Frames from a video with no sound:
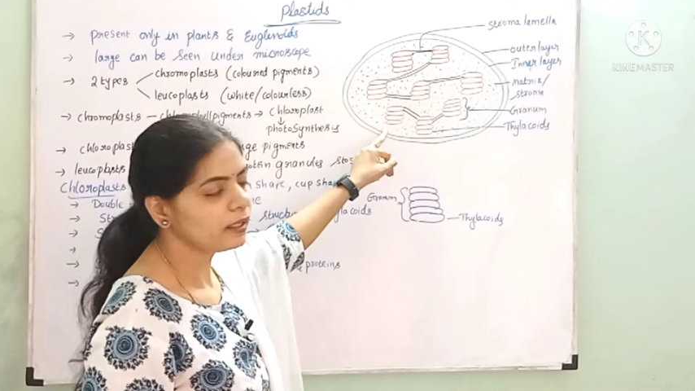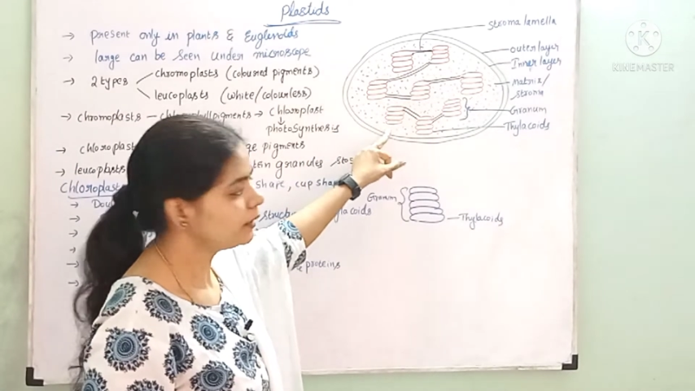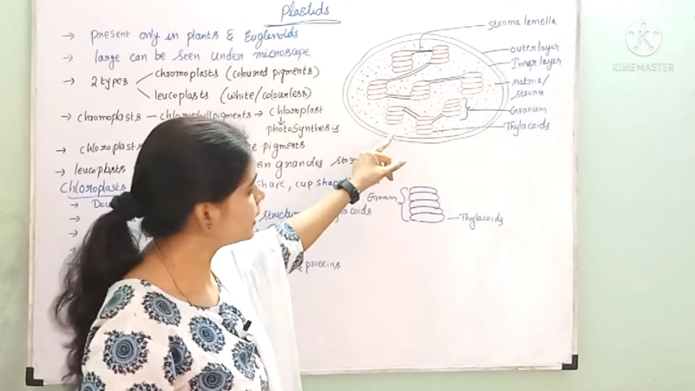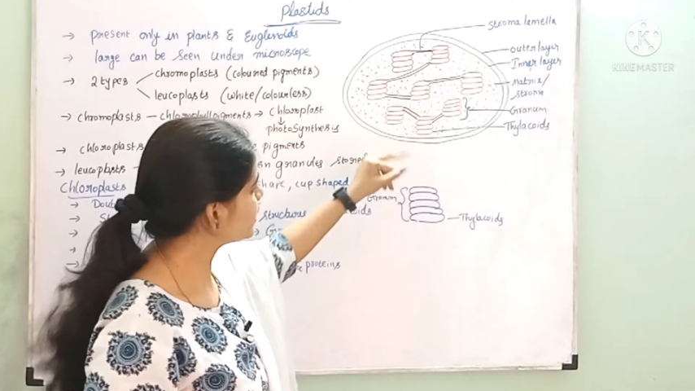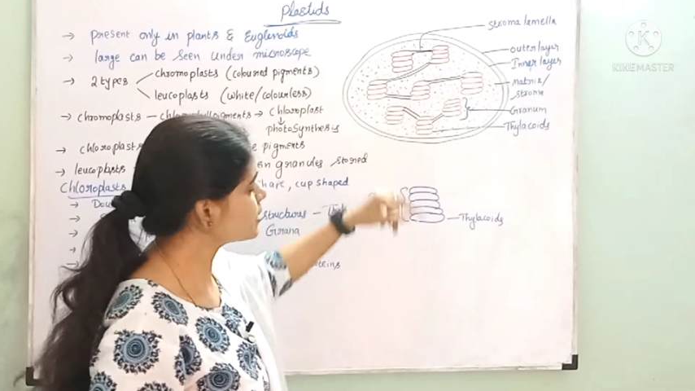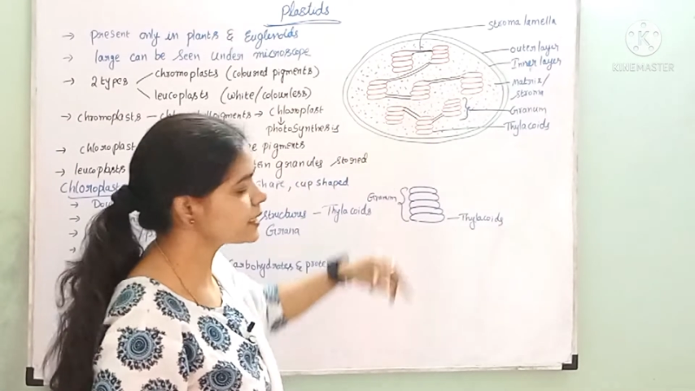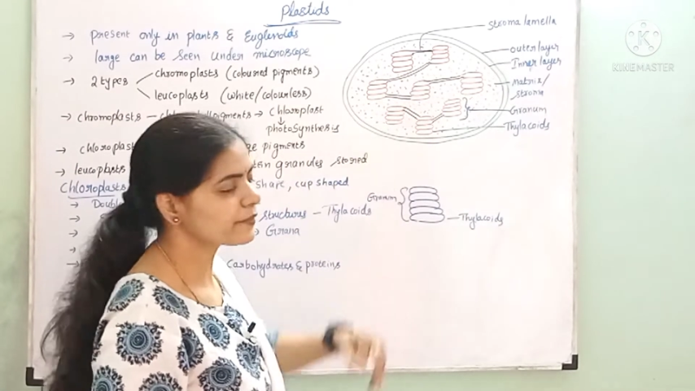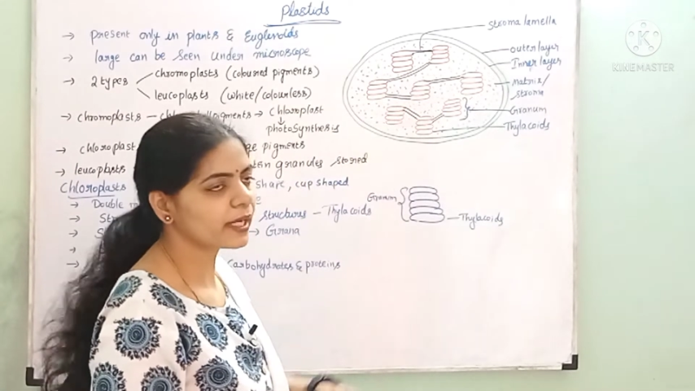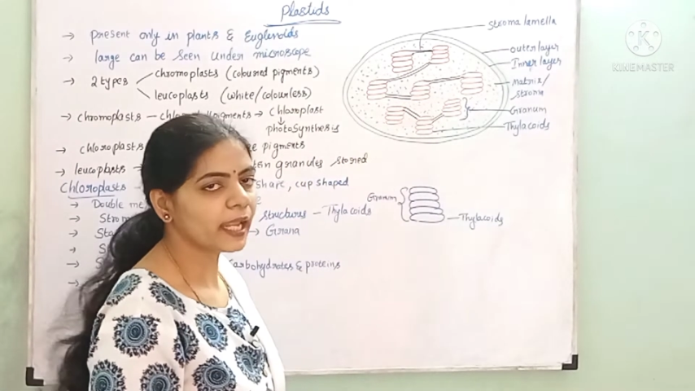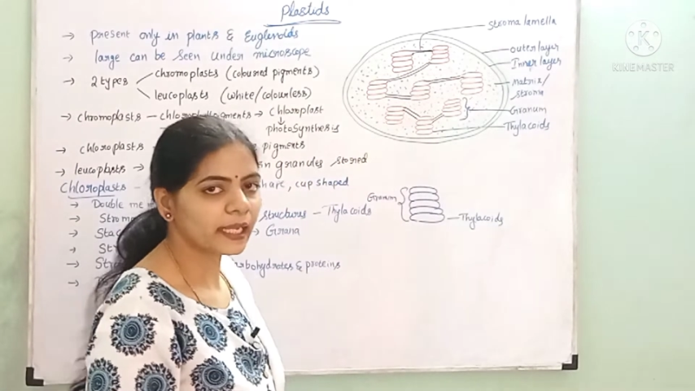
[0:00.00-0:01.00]
there are
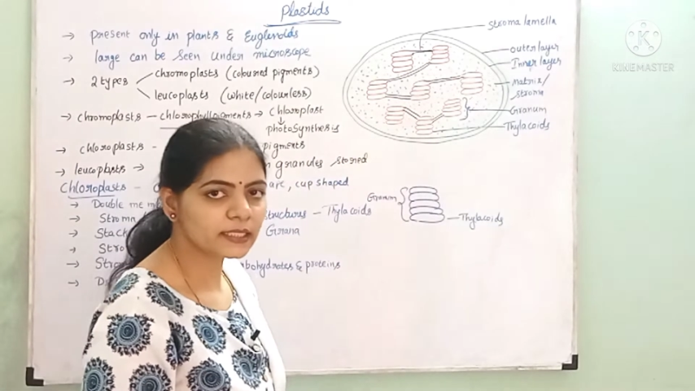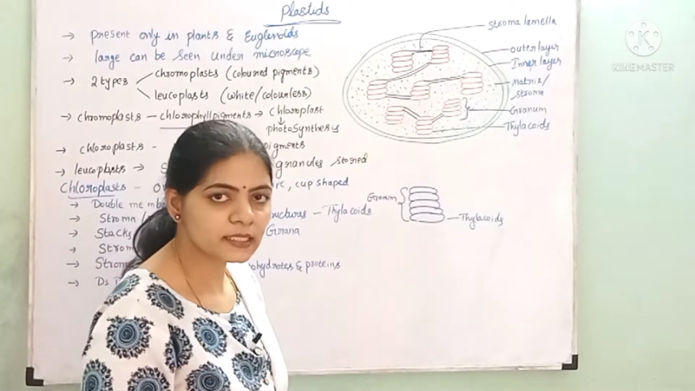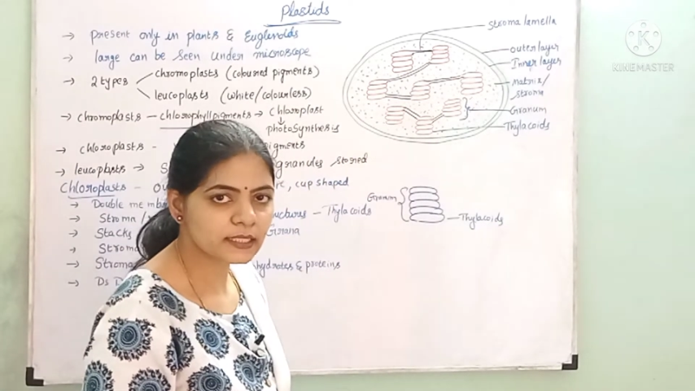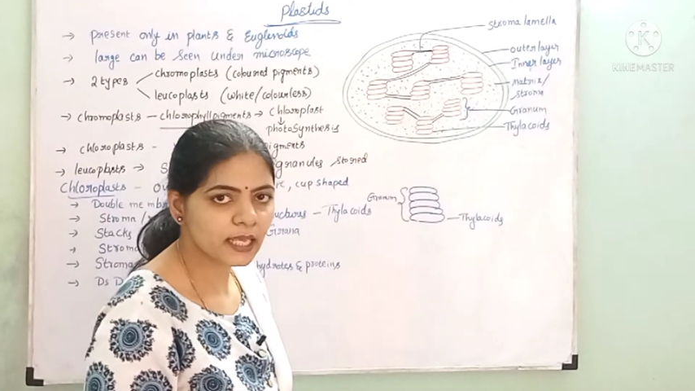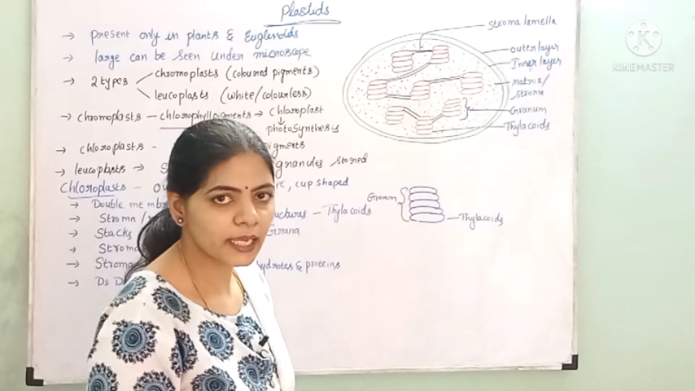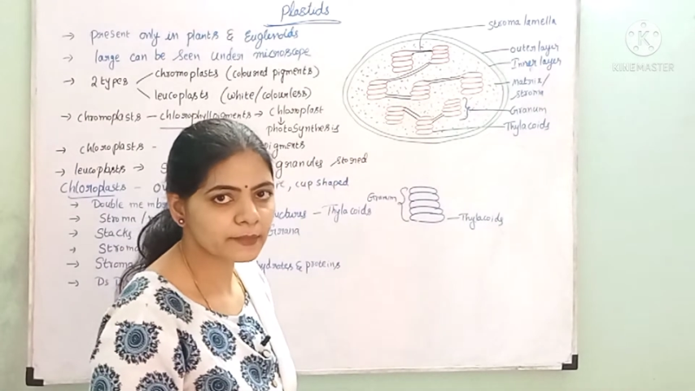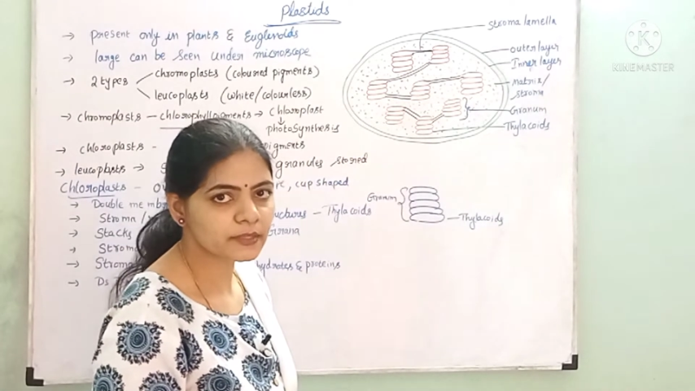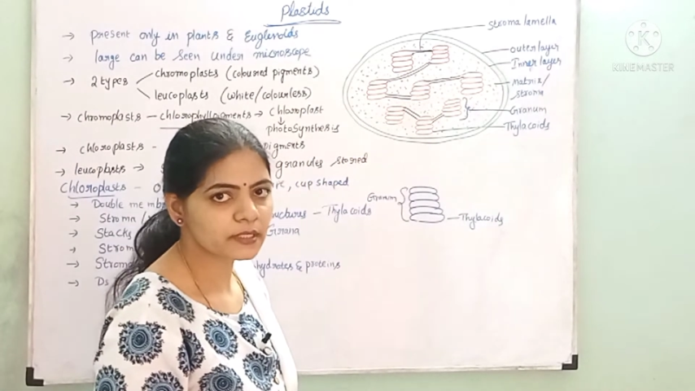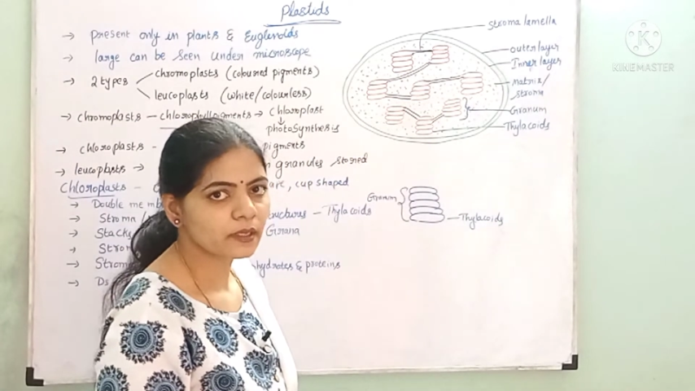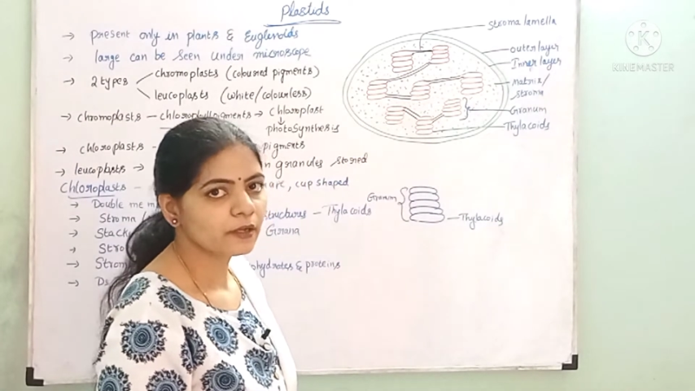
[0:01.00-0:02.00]
several enzymes